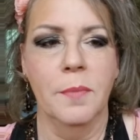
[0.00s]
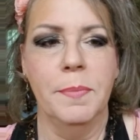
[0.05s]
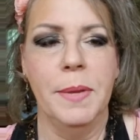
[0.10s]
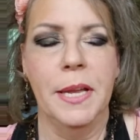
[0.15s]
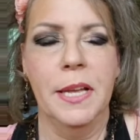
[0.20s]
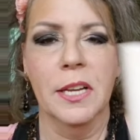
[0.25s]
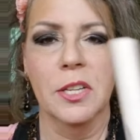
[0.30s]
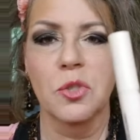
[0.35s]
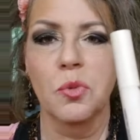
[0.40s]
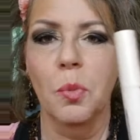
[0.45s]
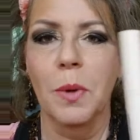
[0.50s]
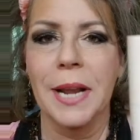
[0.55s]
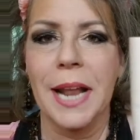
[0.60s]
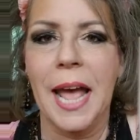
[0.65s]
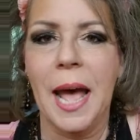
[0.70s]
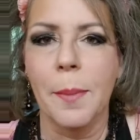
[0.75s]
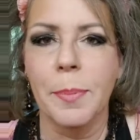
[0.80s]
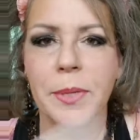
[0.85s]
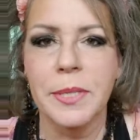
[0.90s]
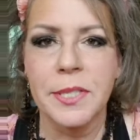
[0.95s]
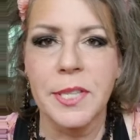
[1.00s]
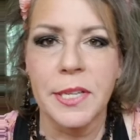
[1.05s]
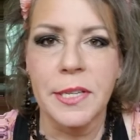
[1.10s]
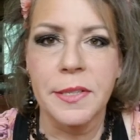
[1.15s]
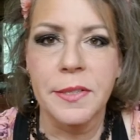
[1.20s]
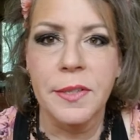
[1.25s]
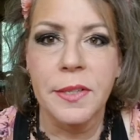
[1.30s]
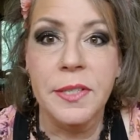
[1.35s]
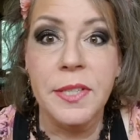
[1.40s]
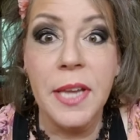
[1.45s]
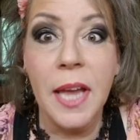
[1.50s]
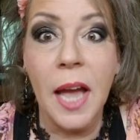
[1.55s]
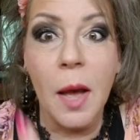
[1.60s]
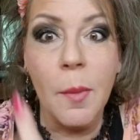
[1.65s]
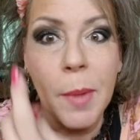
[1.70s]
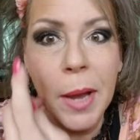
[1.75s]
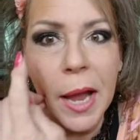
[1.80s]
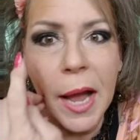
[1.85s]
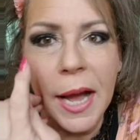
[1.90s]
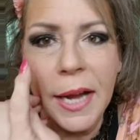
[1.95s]
because what happens is, see
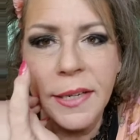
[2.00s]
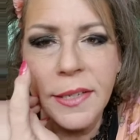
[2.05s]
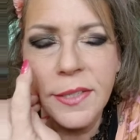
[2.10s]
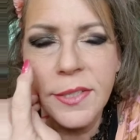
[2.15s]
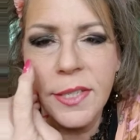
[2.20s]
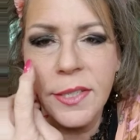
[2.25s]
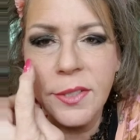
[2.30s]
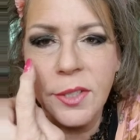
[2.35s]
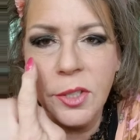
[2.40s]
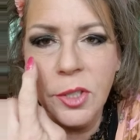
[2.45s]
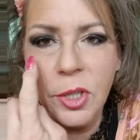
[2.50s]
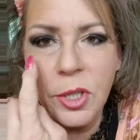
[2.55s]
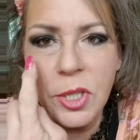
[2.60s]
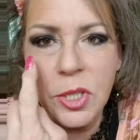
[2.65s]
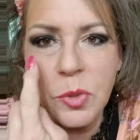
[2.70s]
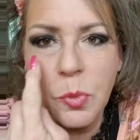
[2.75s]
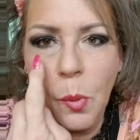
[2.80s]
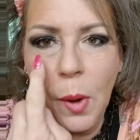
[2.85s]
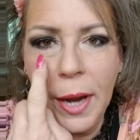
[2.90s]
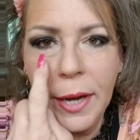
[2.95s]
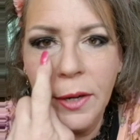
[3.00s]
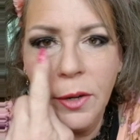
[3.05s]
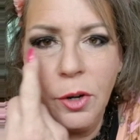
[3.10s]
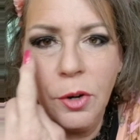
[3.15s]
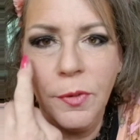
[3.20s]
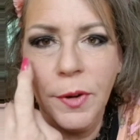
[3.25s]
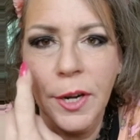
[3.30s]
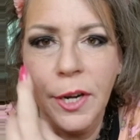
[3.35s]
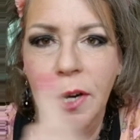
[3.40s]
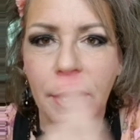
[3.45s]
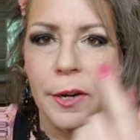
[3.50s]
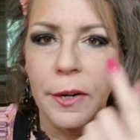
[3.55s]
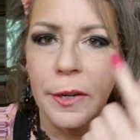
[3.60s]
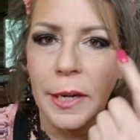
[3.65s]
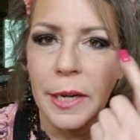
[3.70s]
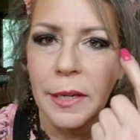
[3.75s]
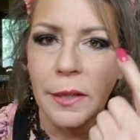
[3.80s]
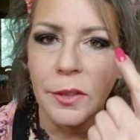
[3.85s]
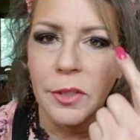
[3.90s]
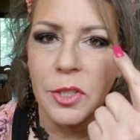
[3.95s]
how my eye just doesn't look as white over
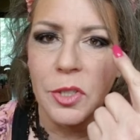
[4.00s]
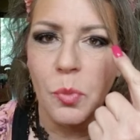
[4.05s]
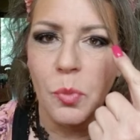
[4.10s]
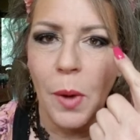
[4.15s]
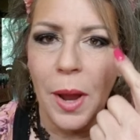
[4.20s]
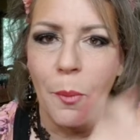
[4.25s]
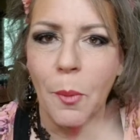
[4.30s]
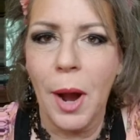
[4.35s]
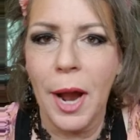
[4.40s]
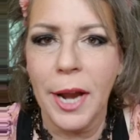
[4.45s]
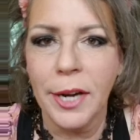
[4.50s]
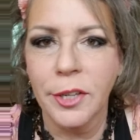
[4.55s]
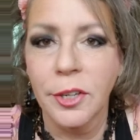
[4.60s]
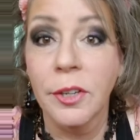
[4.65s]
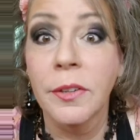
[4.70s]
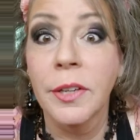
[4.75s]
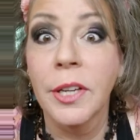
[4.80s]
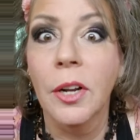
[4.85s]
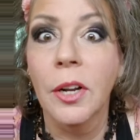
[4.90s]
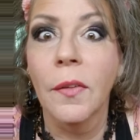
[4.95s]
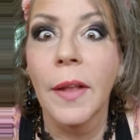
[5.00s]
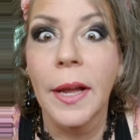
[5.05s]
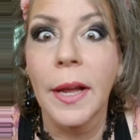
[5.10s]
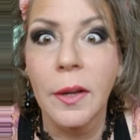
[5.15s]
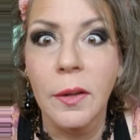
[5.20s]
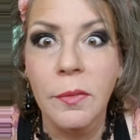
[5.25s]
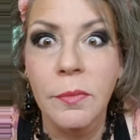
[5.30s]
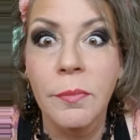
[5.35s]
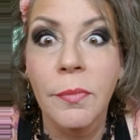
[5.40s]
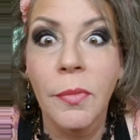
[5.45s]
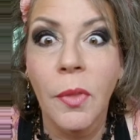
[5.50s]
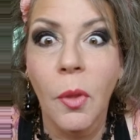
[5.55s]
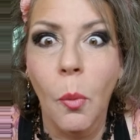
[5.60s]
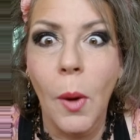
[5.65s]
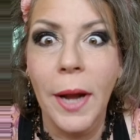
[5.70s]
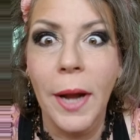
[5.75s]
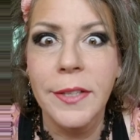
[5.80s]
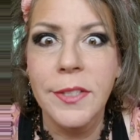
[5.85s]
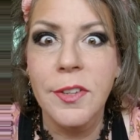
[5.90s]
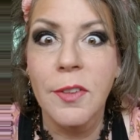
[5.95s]
here, and it looks way whiter, you know, like the
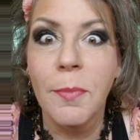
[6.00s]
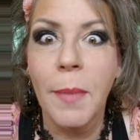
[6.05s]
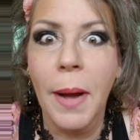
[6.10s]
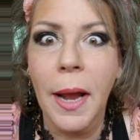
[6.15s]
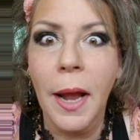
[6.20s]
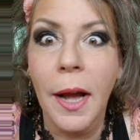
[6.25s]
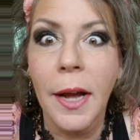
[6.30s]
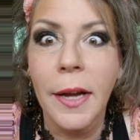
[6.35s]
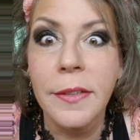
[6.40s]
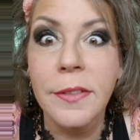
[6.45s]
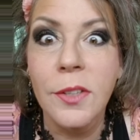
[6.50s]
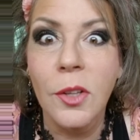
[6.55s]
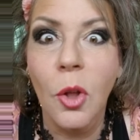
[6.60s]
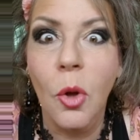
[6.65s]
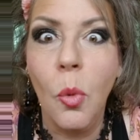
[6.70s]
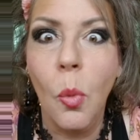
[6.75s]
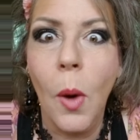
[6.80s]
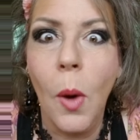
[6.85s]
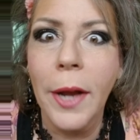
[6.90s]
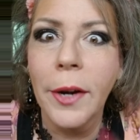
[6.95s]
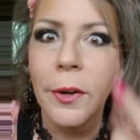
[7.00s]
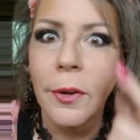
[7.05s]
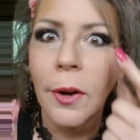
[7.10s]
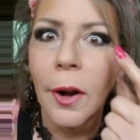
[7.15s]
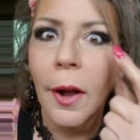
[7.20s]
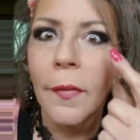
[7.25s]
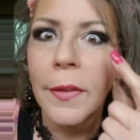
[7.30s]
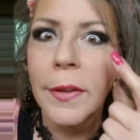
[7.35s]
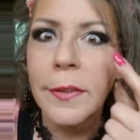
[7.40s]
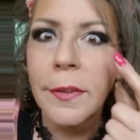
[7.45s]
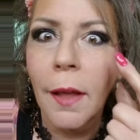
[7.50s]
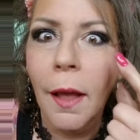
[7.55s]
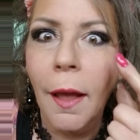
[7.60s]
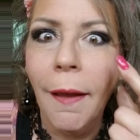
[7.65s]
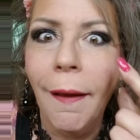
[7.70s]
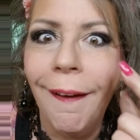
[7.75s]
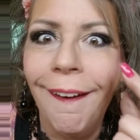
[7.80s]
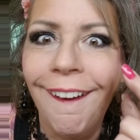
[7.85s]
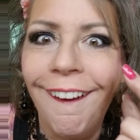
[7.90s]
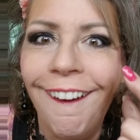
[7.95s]
whites of my eyes look whiter on this
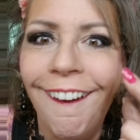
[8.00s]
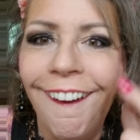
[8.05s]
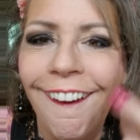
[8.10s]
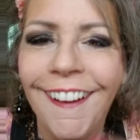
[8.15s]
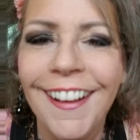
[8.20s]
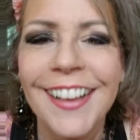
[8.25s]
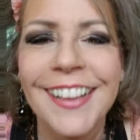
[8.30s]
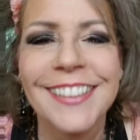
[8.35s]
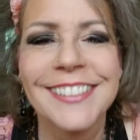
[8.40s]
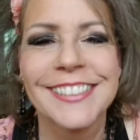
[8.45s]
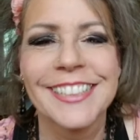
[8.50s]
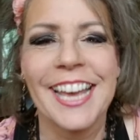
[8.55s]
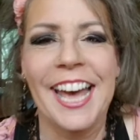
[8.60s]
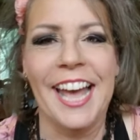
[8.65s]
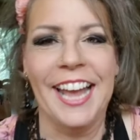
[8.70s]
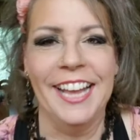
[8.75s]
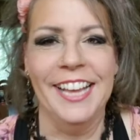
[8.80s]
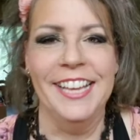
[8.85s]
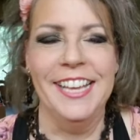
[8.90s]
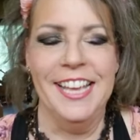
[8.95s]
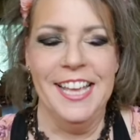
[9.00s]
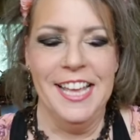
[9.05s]
eye? Okay.